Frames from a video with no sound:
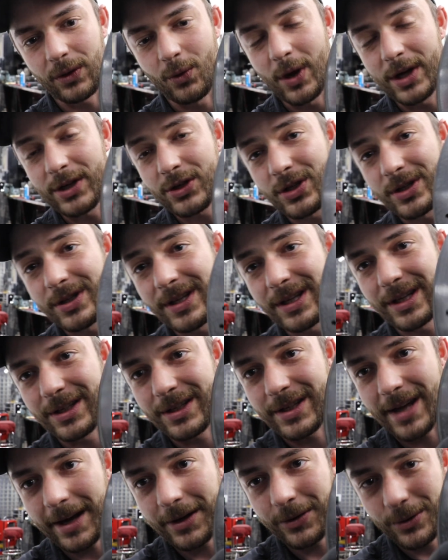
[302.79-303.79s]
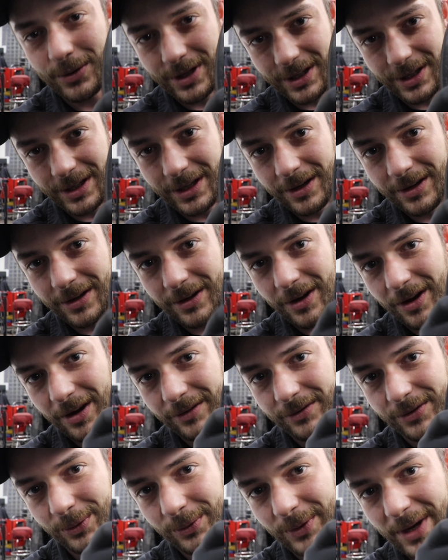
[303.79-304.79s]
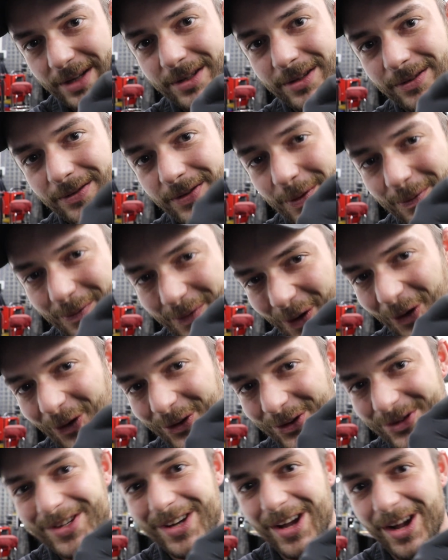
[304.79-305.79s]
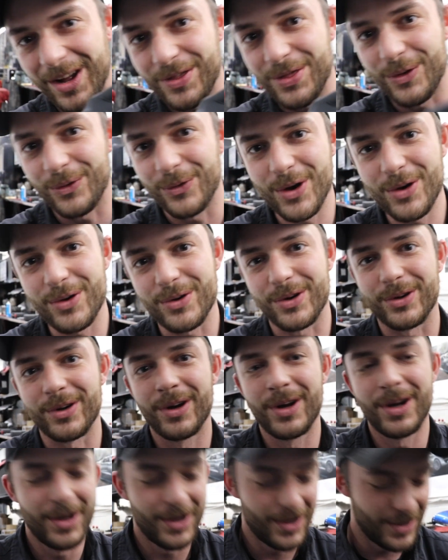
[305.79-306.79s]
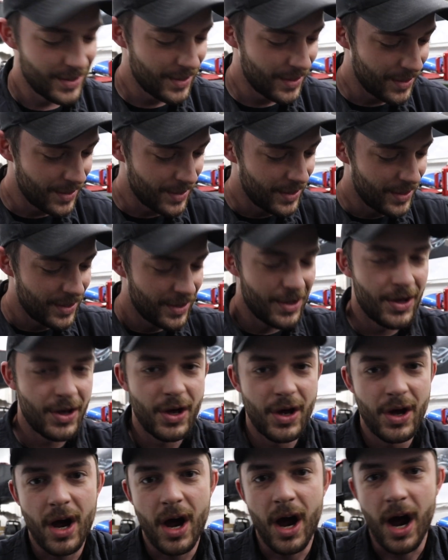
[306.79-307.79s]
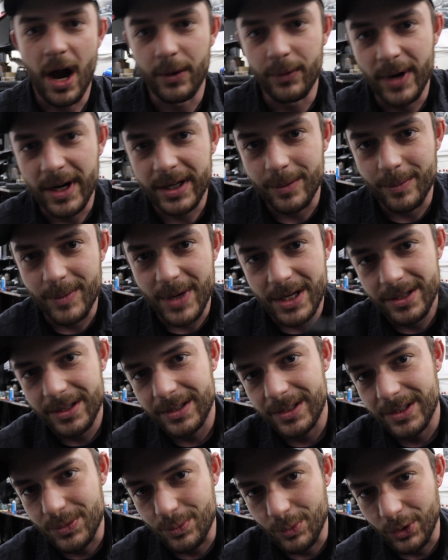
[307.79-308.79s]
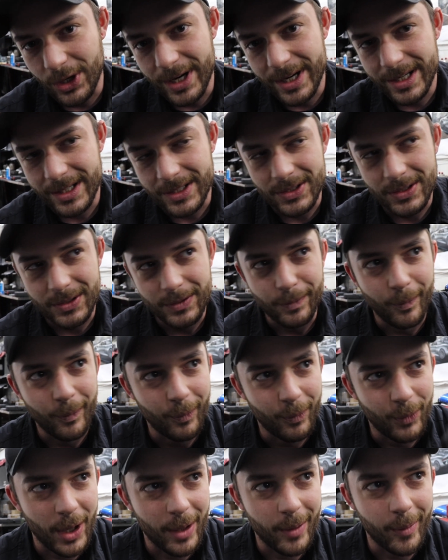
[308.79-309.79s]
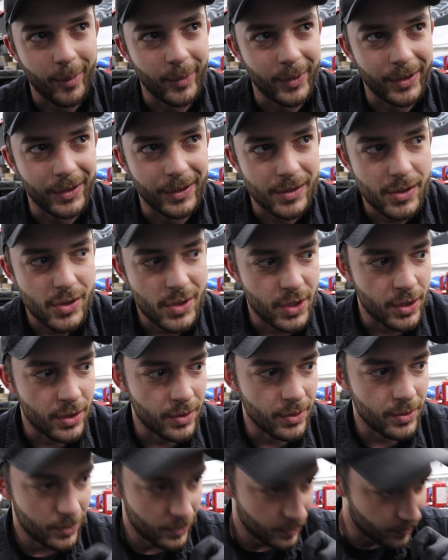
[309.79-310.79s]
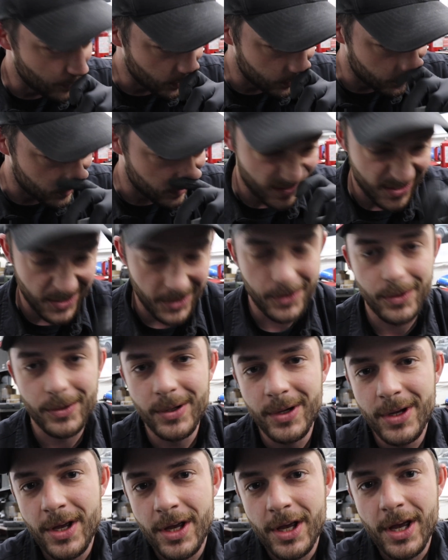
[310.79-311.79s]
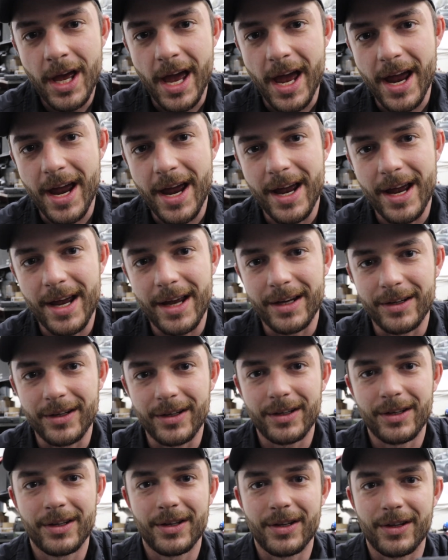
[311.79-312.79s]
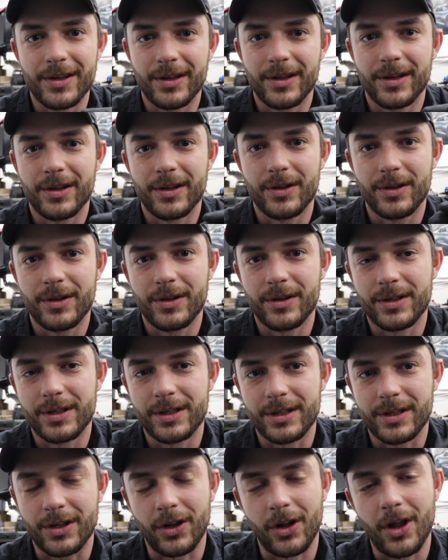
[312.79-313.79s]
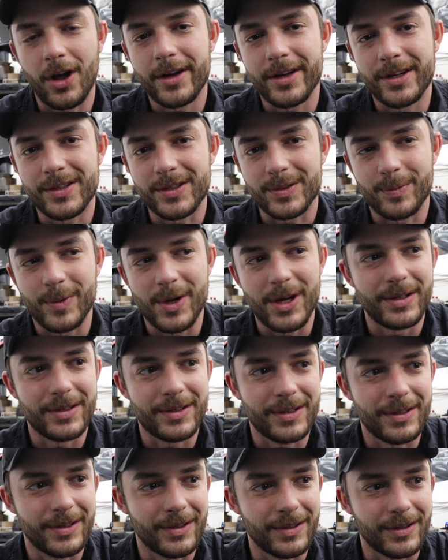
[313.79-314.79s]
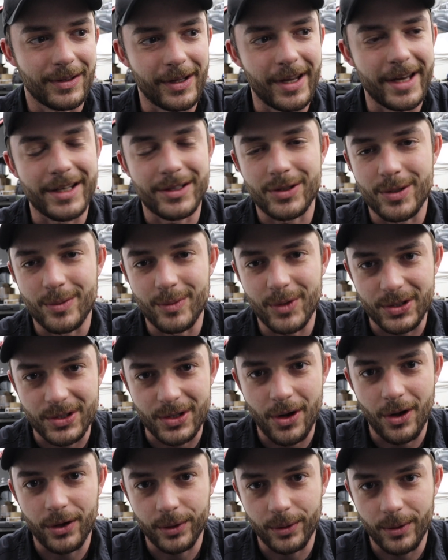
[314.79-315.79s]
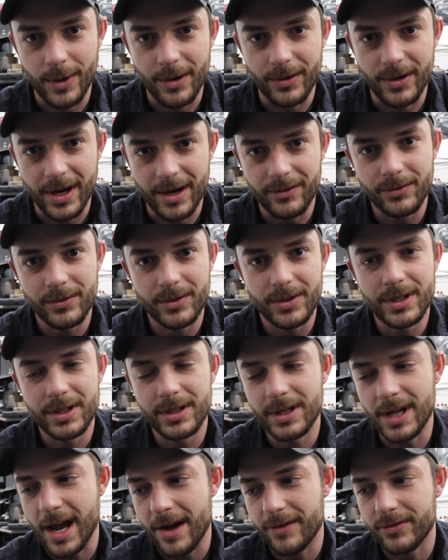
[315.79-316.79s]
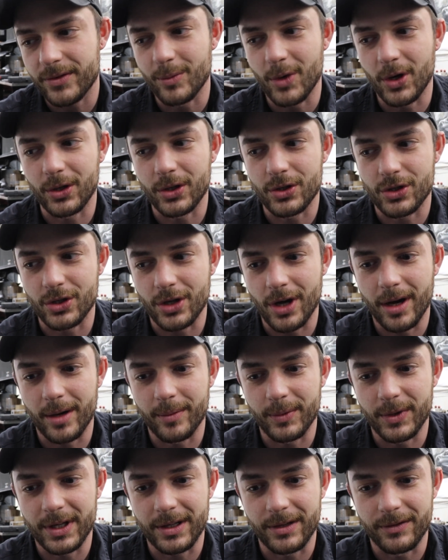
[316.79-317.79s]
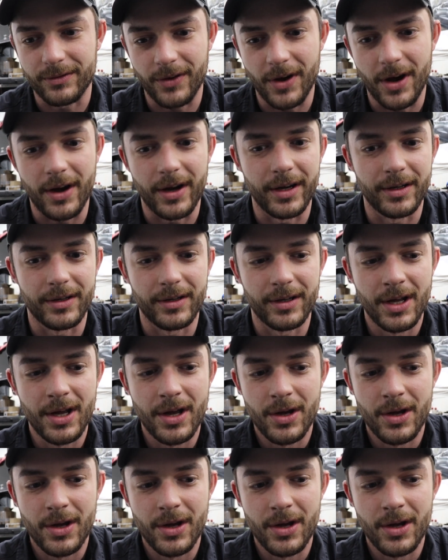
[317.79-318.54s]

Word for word: question the integrity of the rest of the bolts on the rotor. I recommended these brakes probably two months ago and the client spent the last two months calling around every aftermarket shop they could find